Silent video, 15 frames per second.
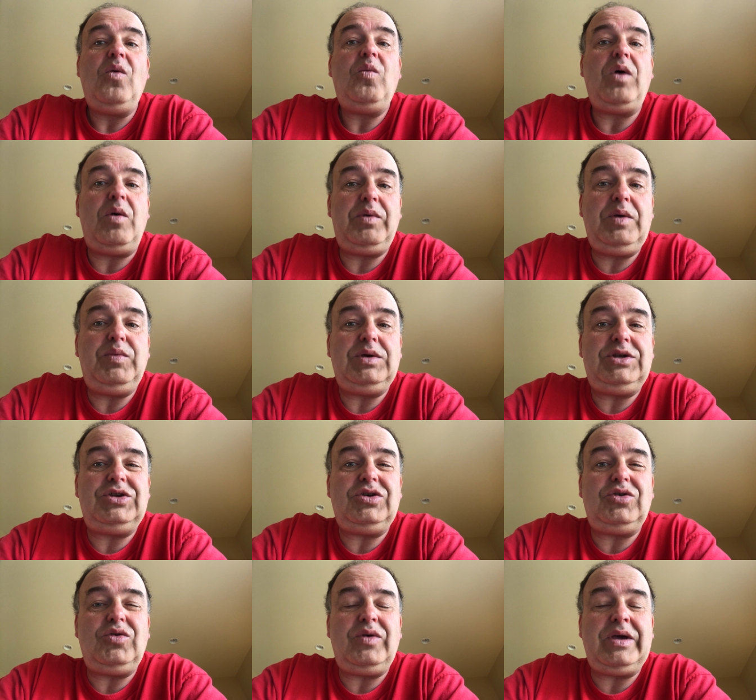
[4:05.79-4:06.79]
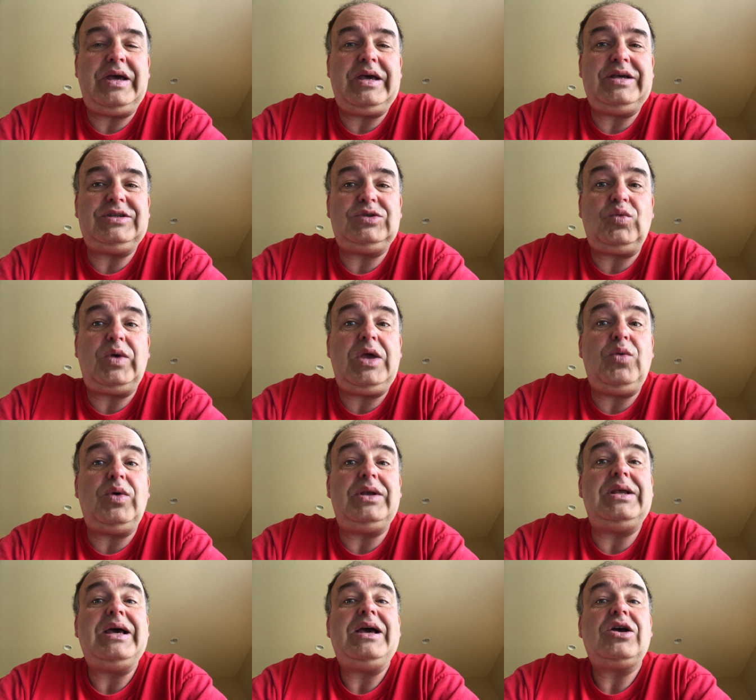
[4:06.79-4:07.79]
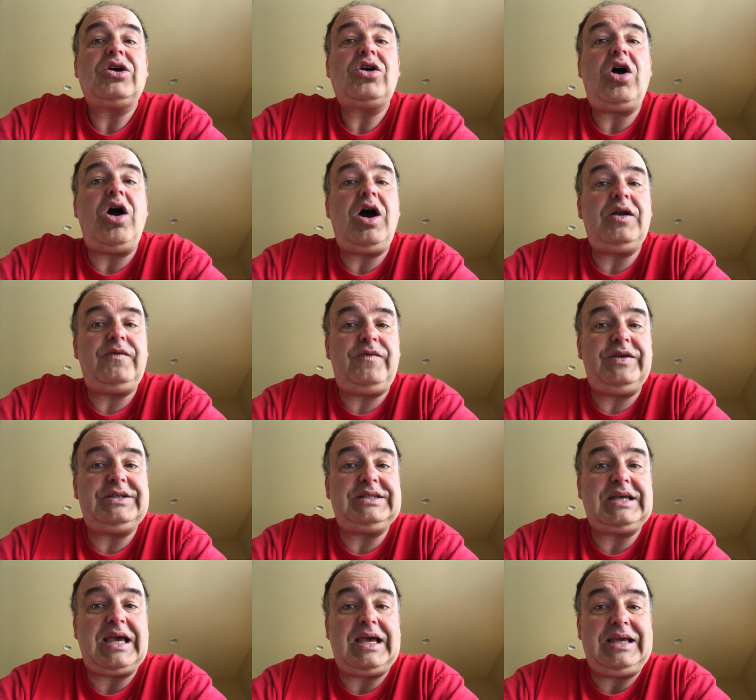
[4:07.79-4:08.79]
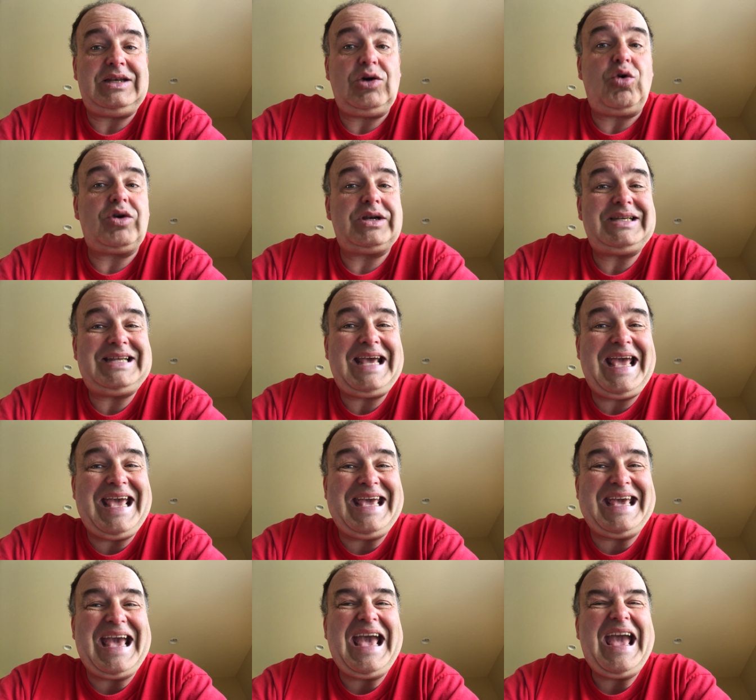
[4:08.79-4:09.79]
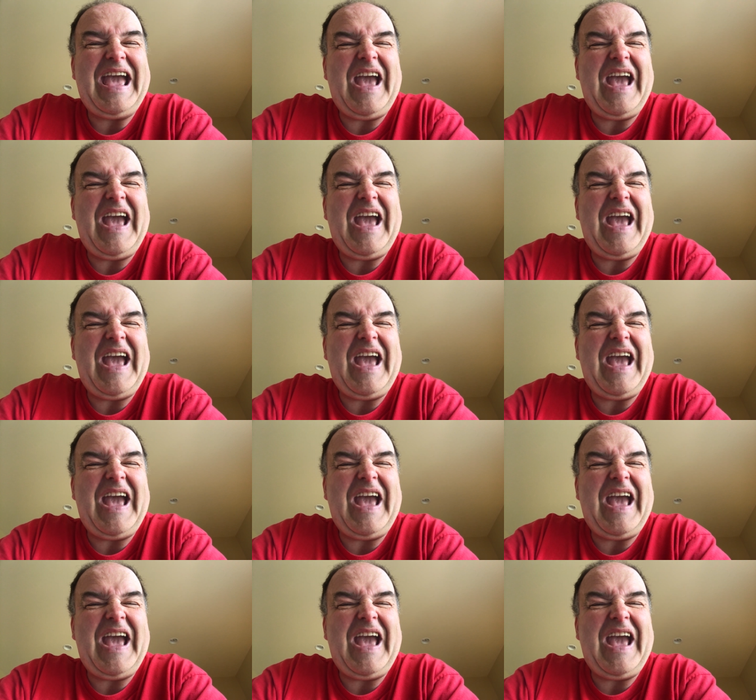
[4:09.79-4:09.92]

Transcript: What we would do is we would confiscate or take